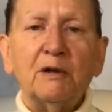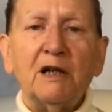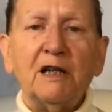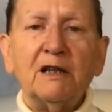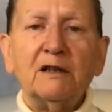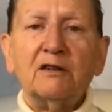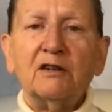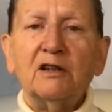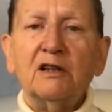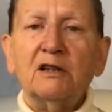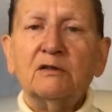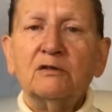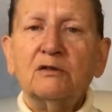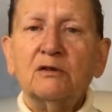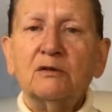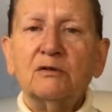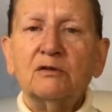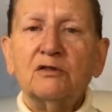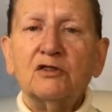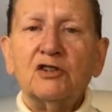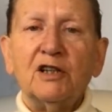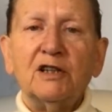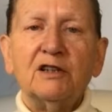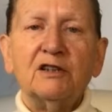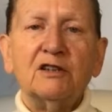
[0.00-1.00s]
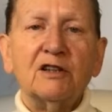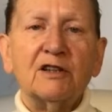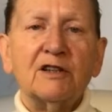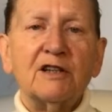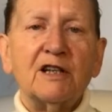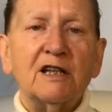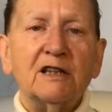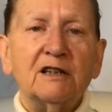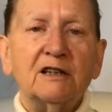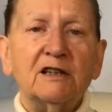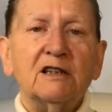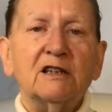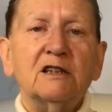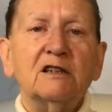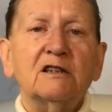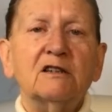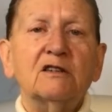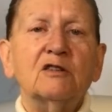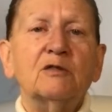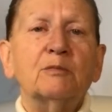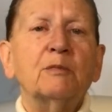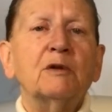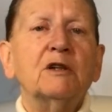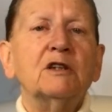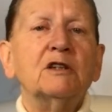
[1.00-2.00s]
background or gender that
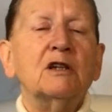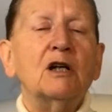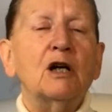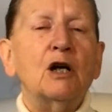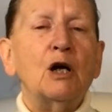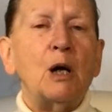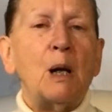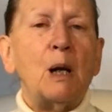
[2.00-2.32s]
is, but